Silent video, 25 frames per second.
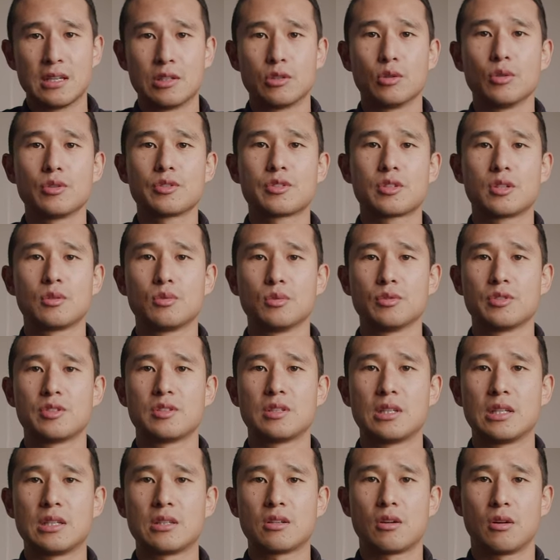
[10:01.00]
it also will
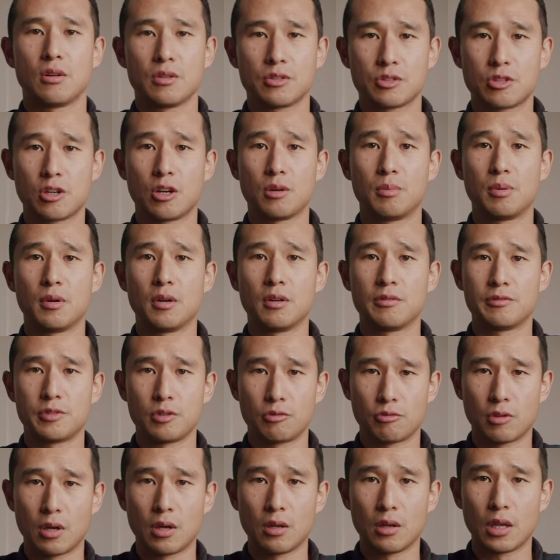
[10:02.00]
sit on top of
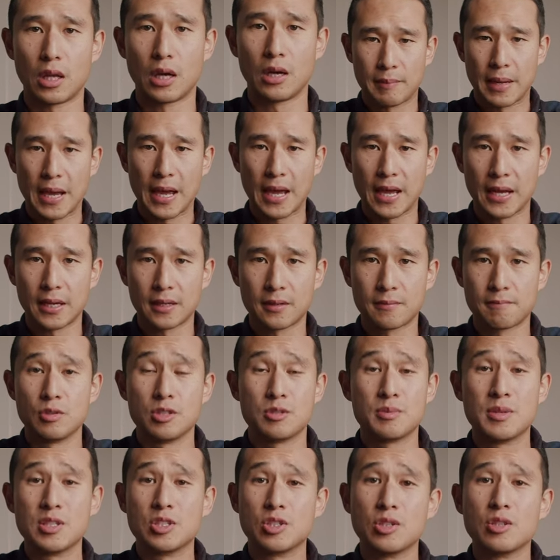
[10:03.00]
your roller bag,
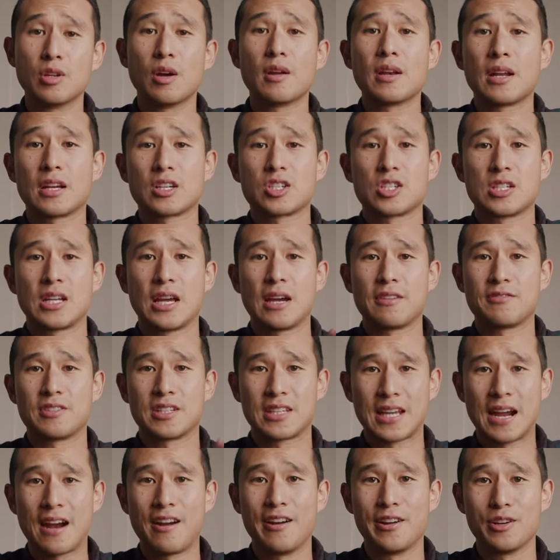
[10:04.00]
which means you don't actually have
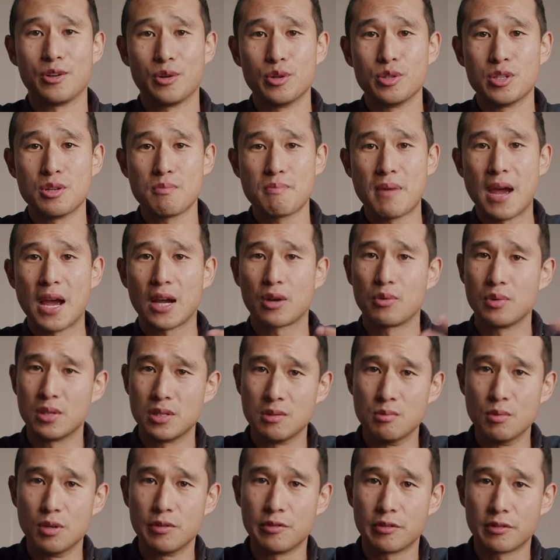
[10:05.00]
to carry it on your back
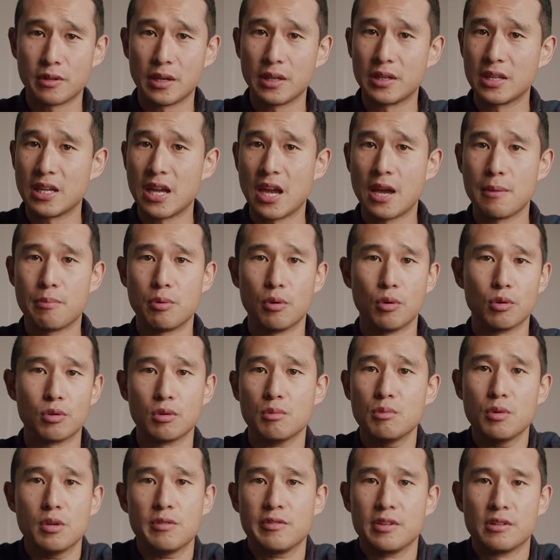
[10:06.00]
when you're moving around the airport
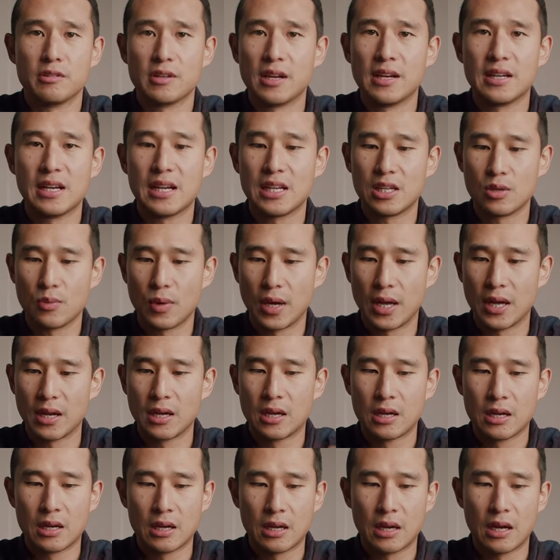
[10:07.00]
or moving around anywhere.
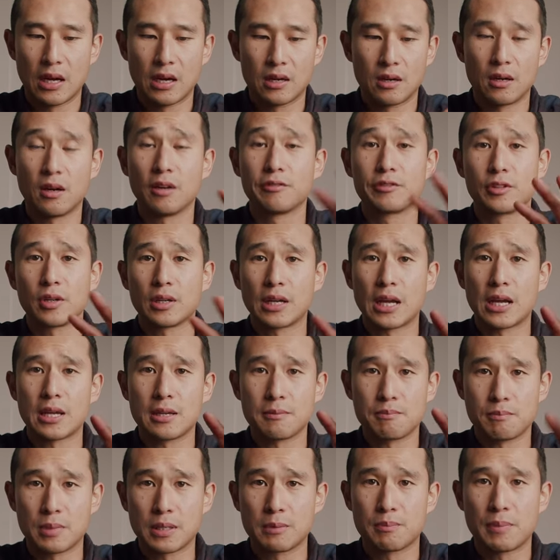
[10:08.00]
Uh, I've got
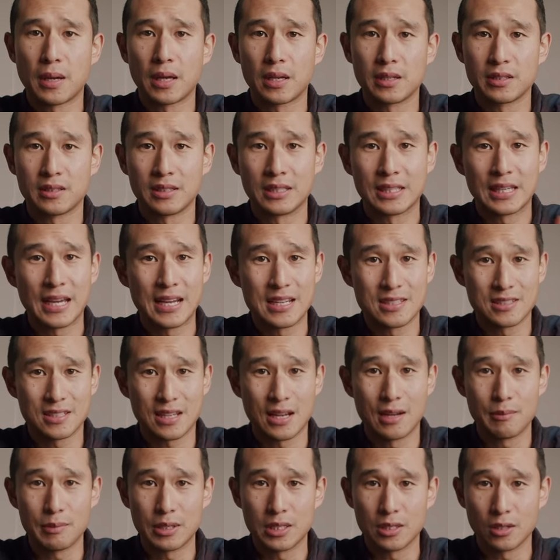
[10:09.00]
a big Pelican case
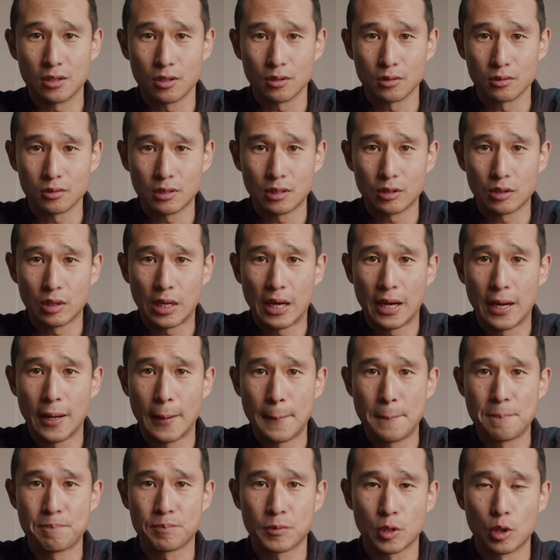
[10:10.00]
coming on,
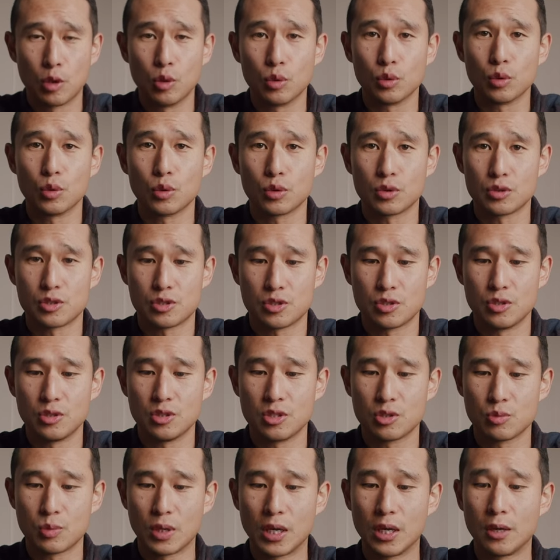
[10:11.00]
uh, on order
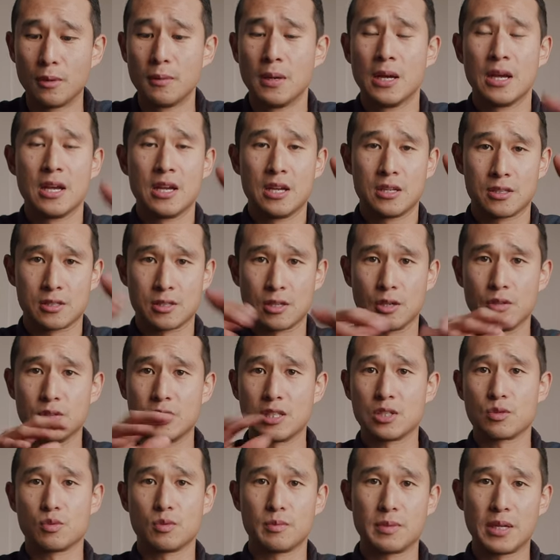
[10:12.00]
soon as well, so
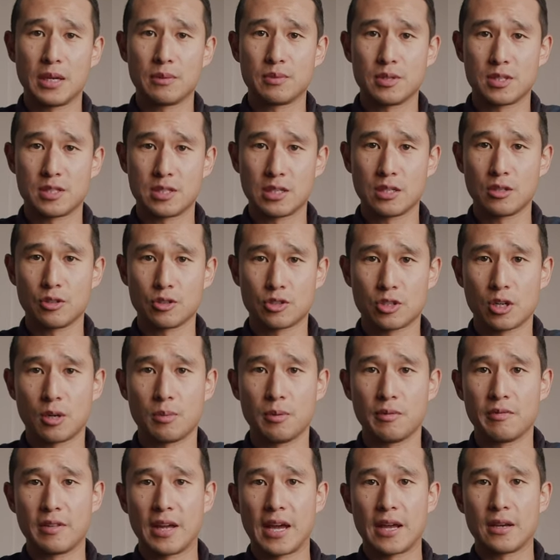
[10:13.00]
this will be able to sit on
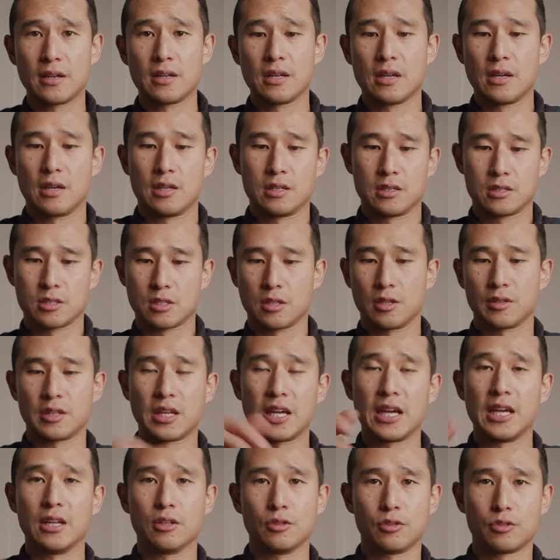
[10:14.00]
top of that, slot
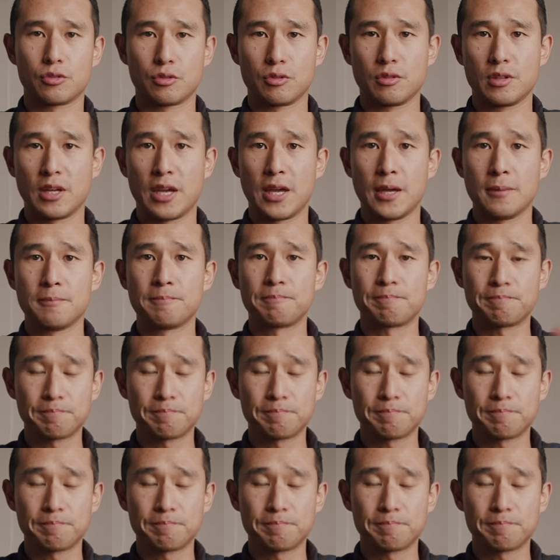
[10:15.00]
the handle through there,